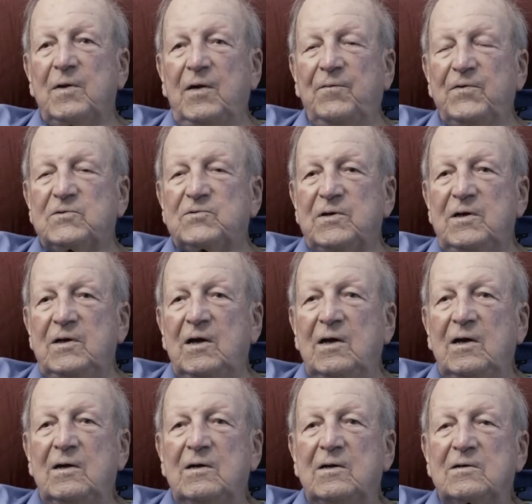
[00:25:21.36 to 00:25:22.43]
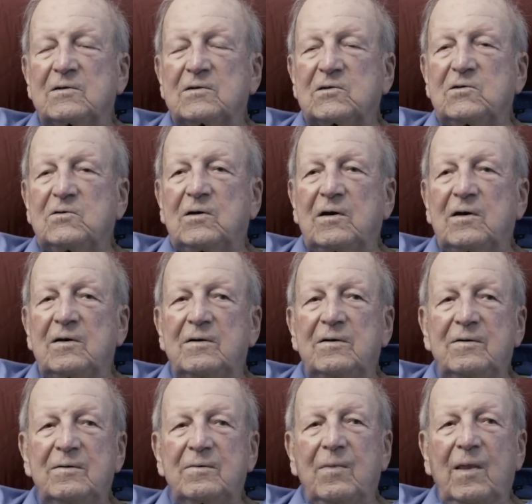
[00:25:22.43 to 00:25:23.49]
infantry to
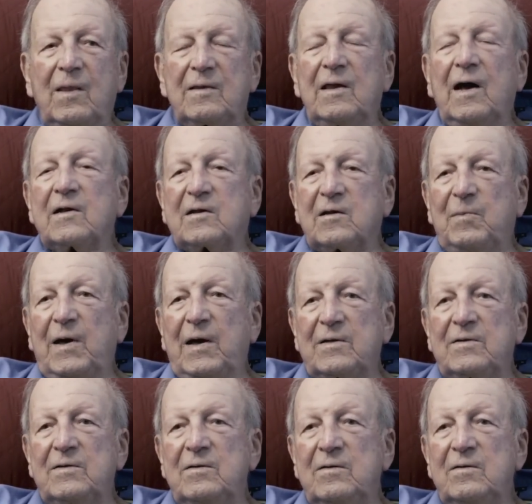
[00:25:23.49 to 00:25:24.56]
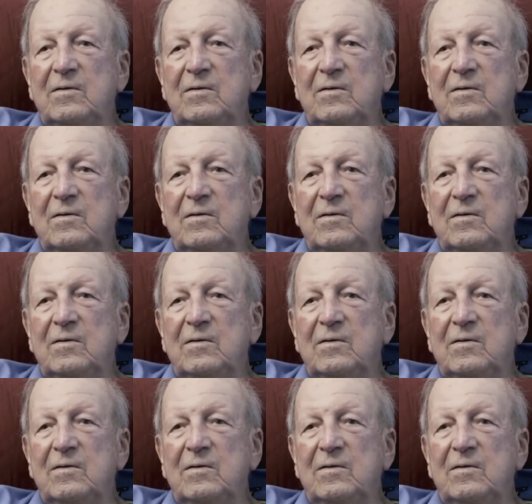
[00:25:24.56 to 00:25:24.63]
non-combatant.